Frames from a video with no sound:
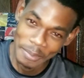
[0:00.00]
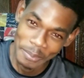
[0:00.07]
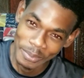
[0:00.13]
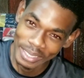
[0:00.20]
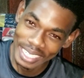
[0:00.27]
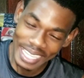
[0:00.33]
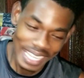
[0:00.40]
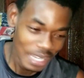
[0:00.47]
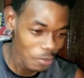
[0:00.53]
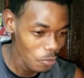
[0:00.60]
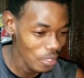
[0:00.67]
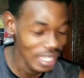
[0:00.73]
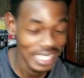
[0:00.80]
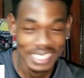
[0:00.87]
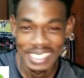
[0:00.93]
But
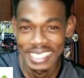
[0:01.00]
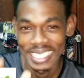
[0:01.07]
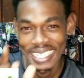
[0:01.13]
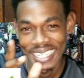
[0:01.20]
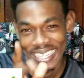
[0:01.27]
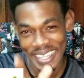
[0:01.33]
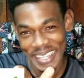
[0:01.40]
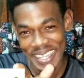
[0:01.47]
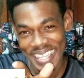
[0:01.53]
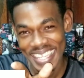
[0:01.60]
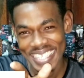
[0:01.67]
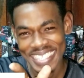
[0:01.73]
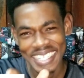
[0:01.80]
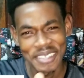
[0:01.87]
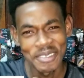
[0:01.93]
anyways,
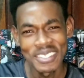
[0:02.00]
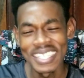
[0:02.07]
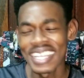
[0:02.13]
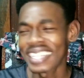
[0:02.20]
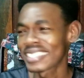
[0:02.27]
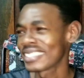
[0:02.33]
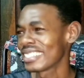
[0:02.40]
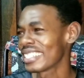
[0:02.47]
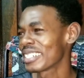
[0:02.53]
is a reaction I